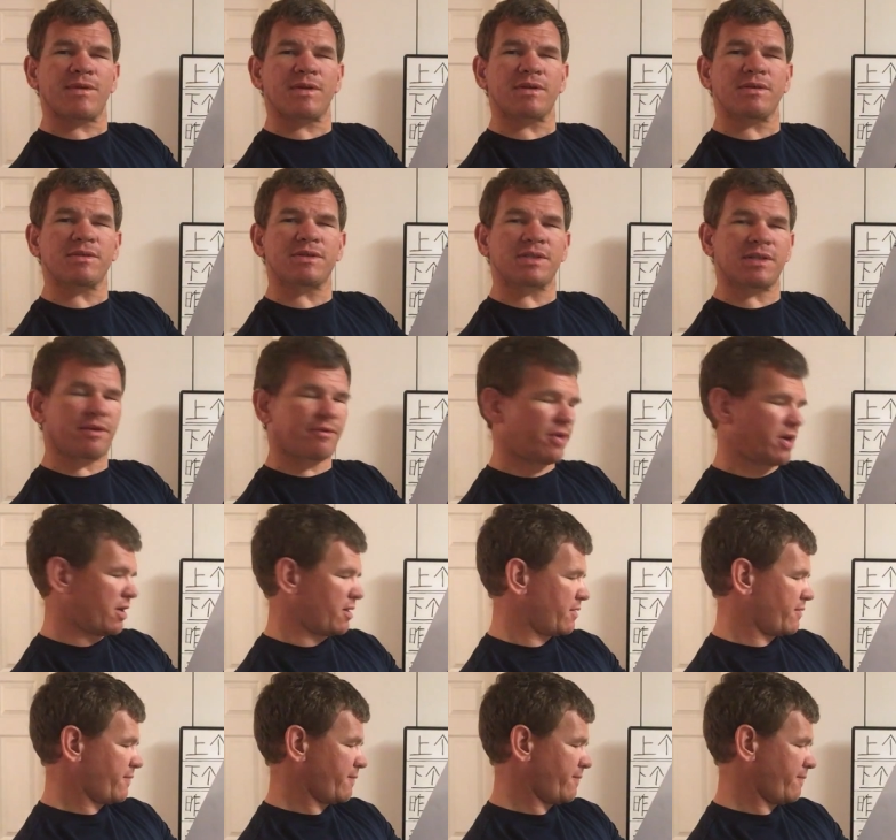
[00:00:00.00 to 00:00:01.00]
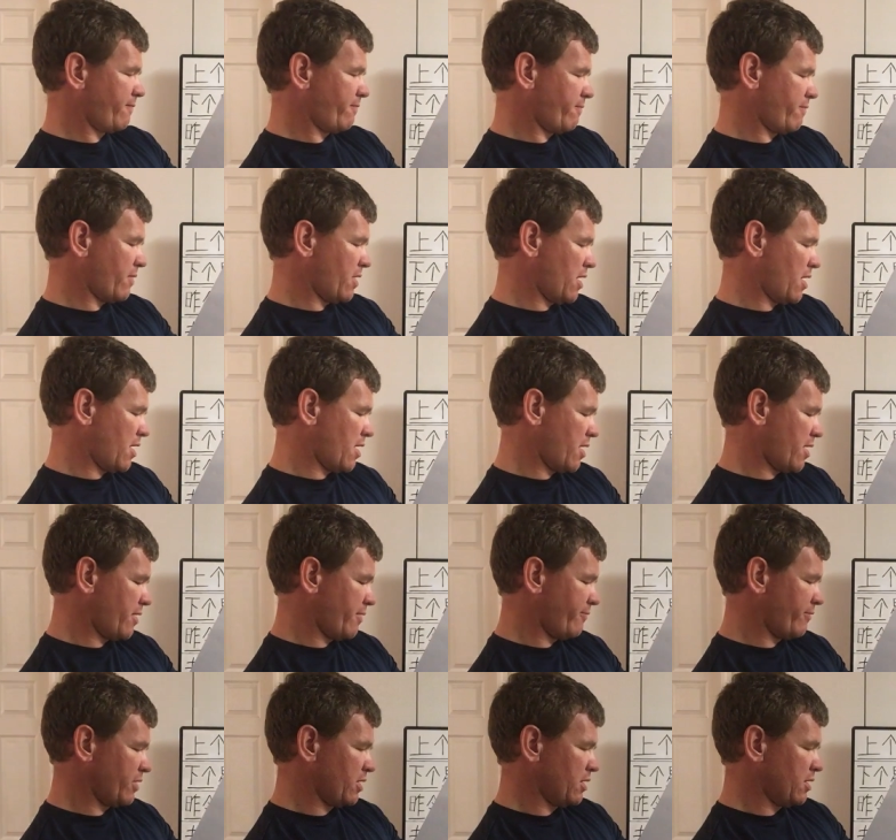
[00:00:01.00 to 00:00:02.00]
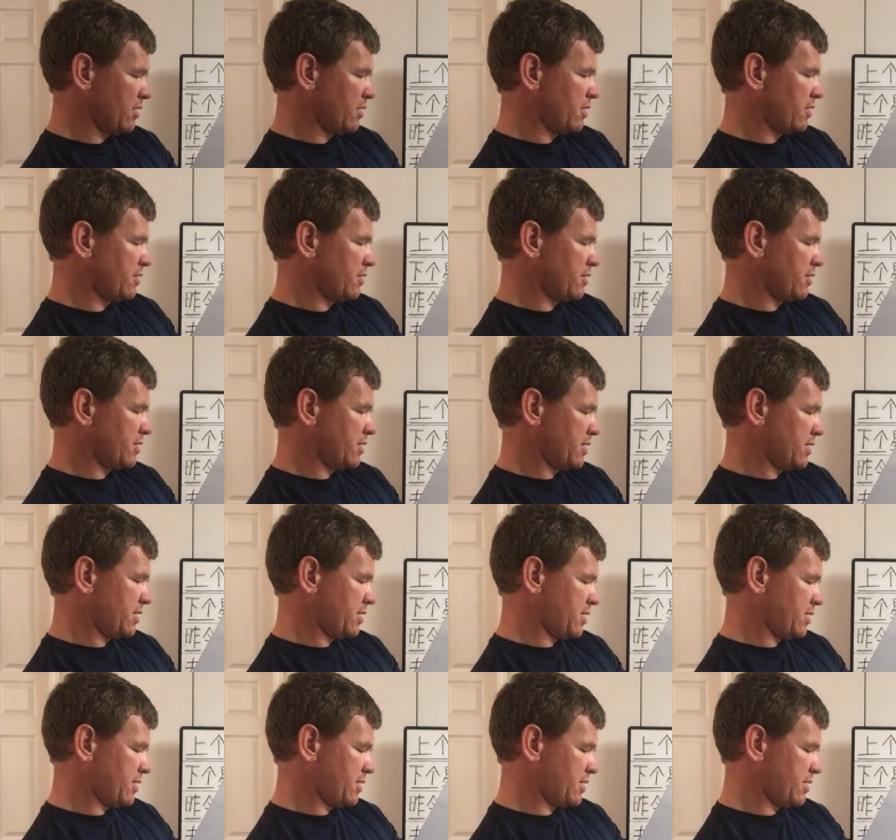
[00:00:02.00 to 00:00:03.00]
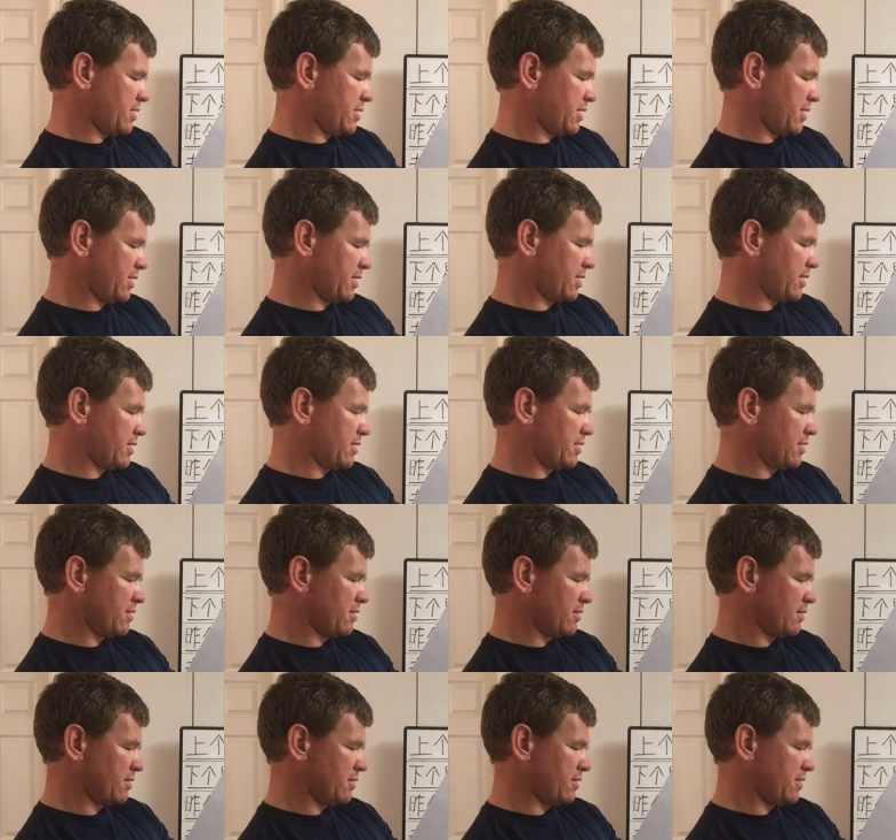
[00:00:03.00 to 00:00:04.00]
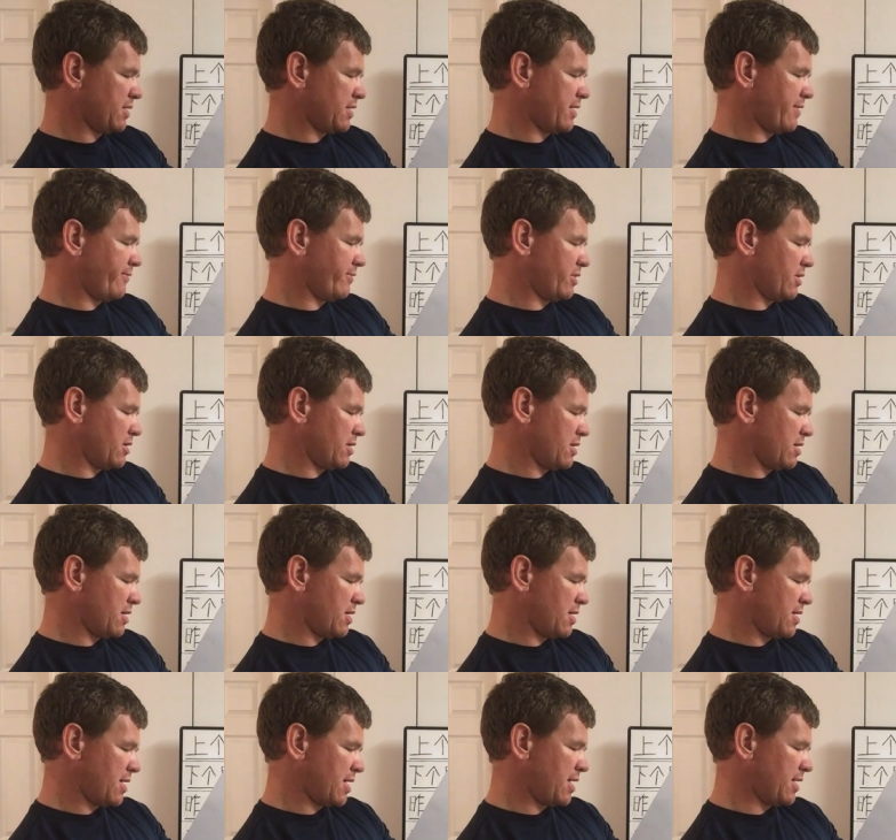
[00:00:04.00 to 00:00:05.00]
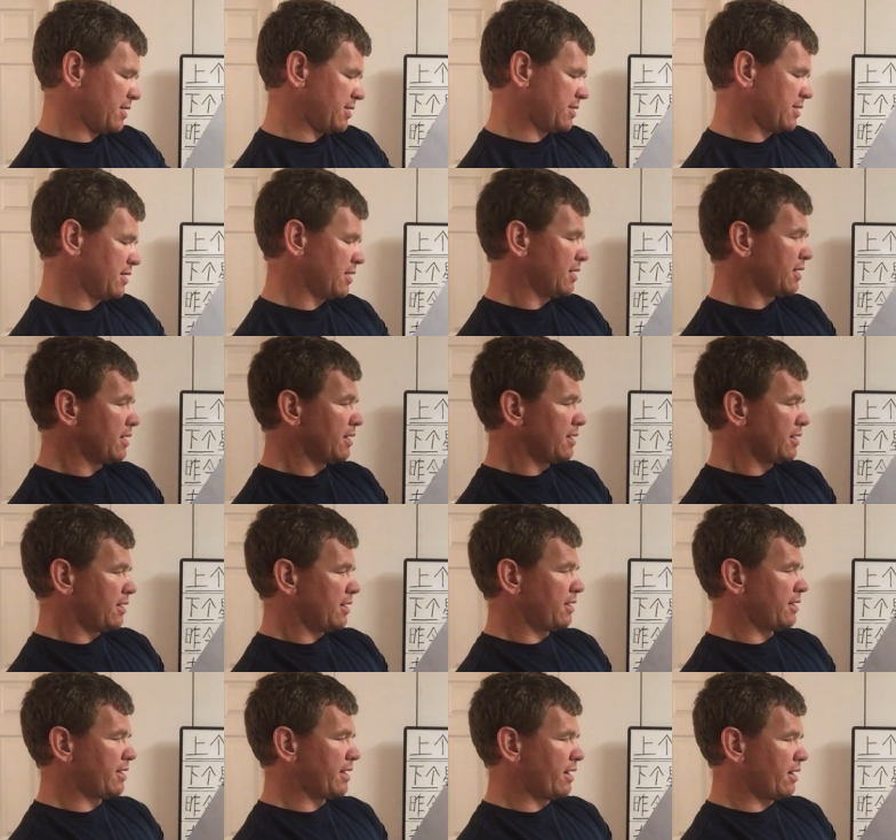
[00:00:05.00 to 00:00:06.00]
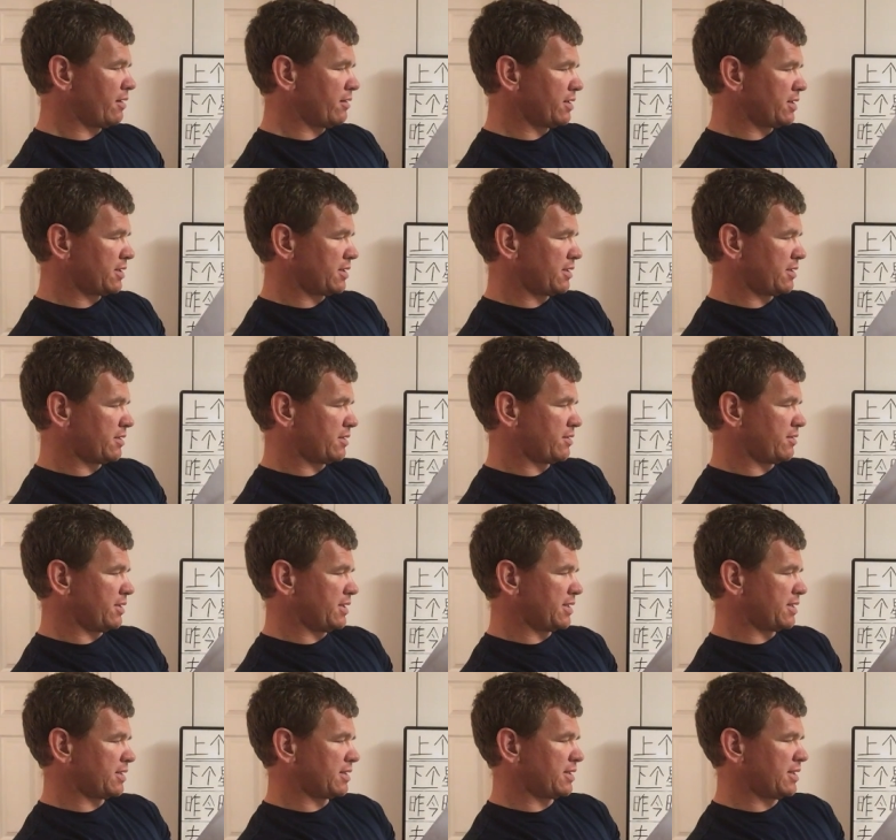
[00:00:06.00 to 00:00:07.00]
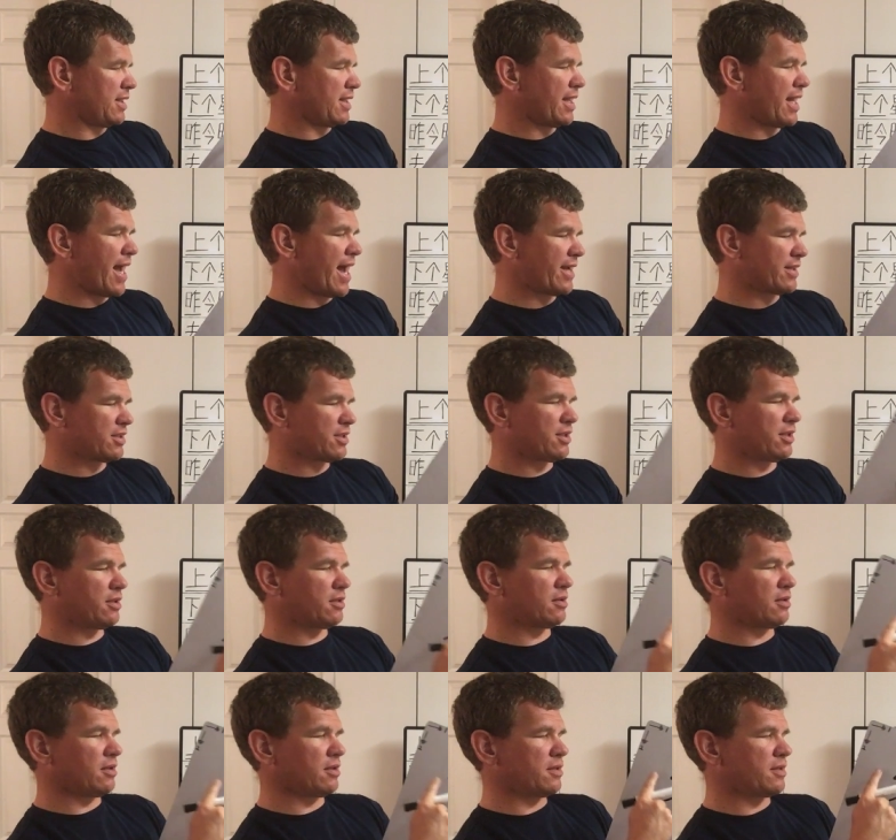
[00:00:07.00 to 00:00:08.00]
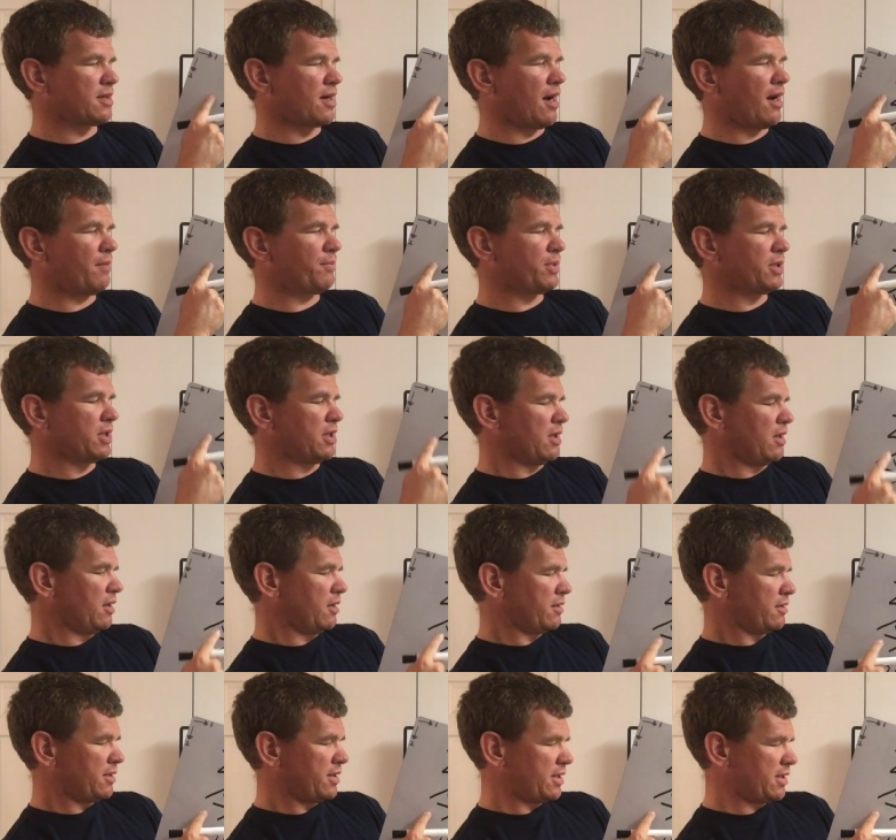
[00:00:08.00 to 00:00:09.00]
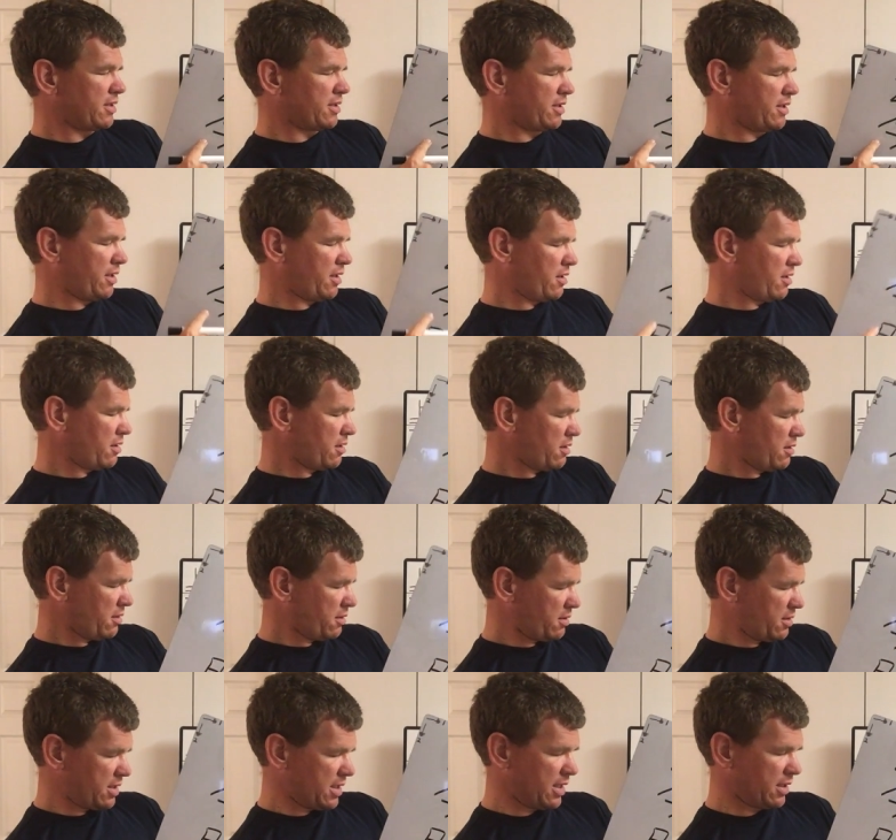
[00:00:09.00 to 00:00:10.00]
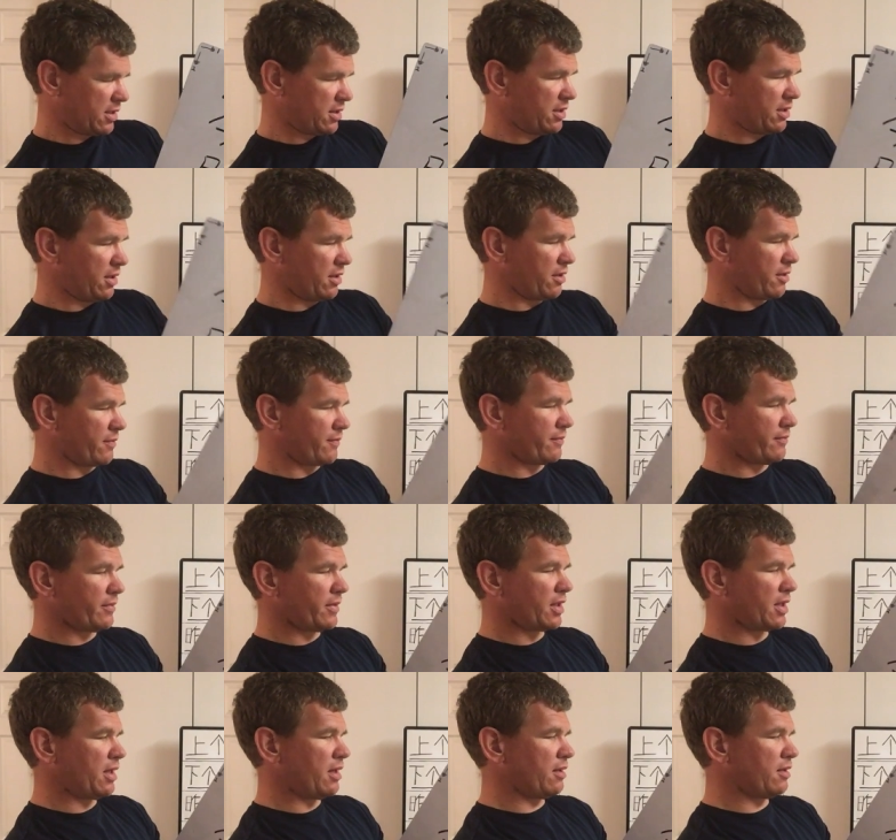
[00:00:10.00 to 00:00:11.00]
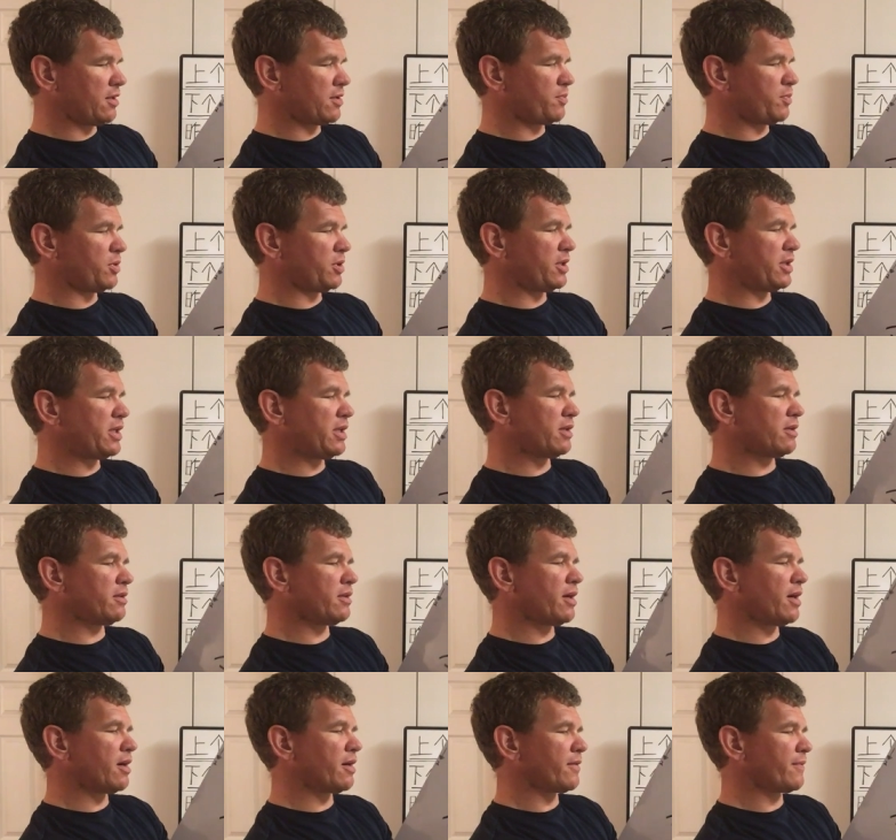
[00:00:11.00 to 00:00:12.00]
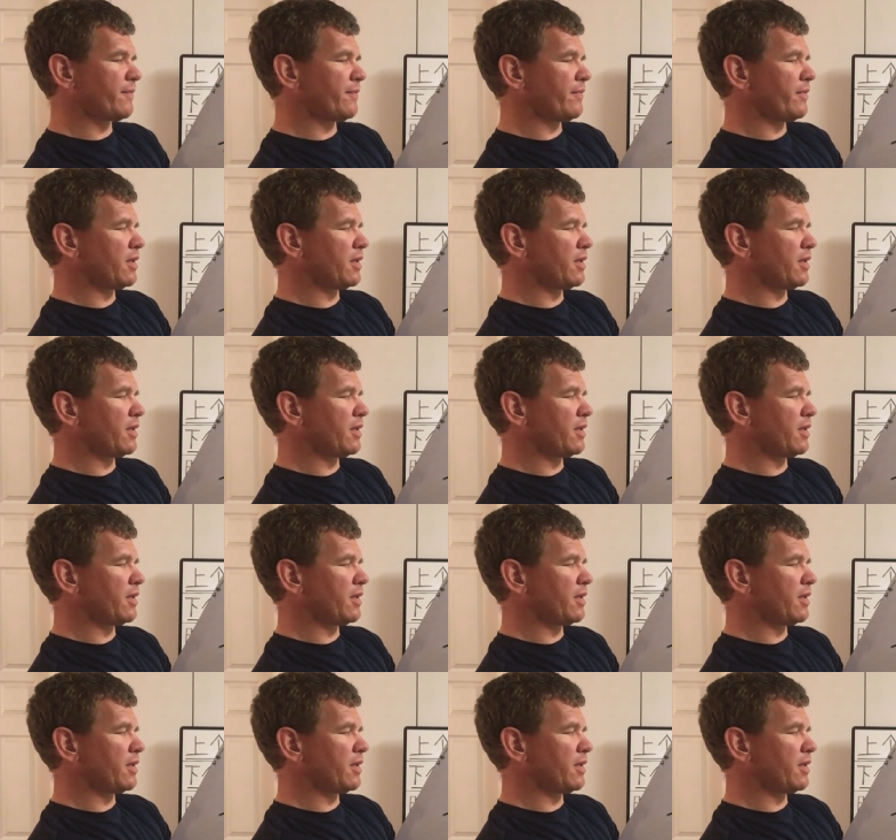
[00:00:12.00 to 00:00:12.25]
Can you see it right? Five, six, seven, eight. And now this is, so this is last year on top, this year, next year. Now let's put year there.